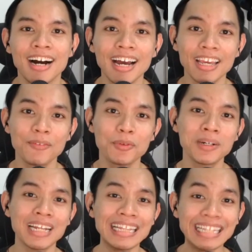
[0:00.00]
Hi
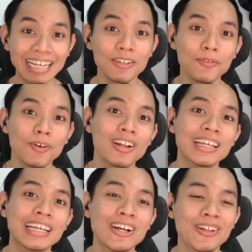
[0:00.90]
everyone, and thank you for
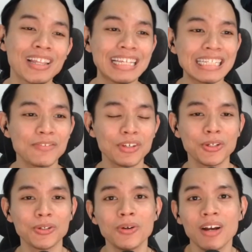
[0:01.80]
clicking on this
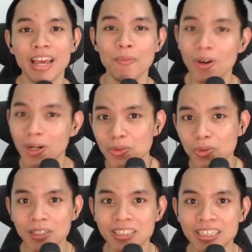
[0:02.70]
video and welcome to
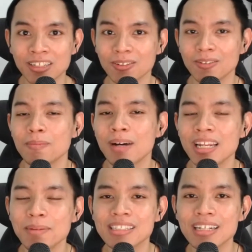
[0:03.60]
our channel. My
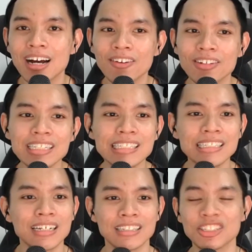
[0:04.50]
name is Haris,
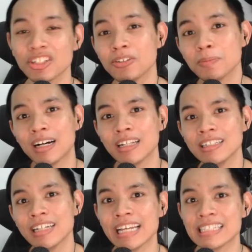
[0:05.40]
the general partner
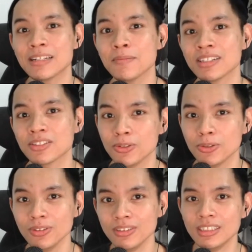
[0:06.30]
at Sigma
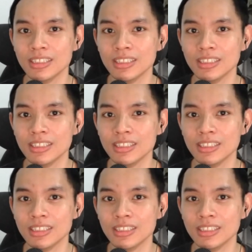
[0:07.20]
School.